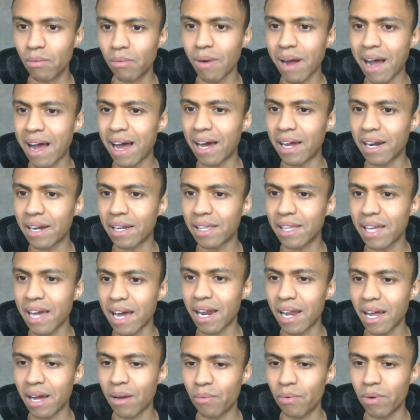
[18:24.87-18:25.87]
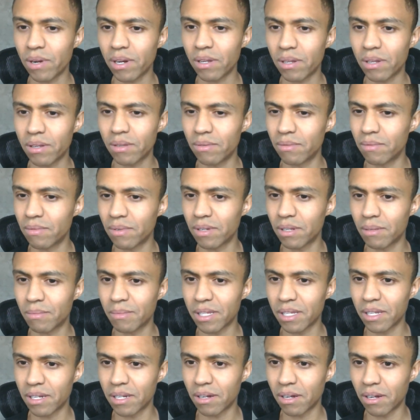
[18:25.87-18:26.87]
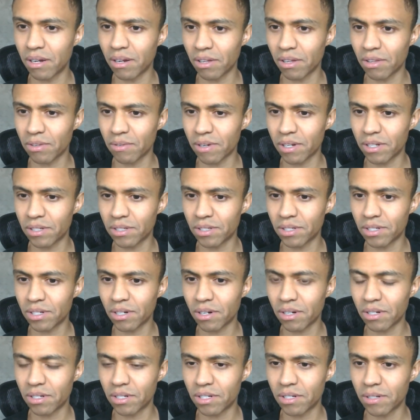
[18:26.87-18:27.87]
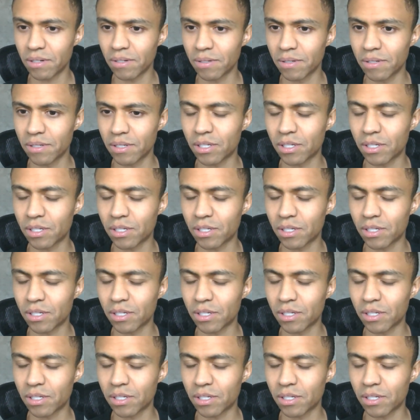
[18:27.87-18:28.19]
How did that? what did? What do you mean the non-authorized charge?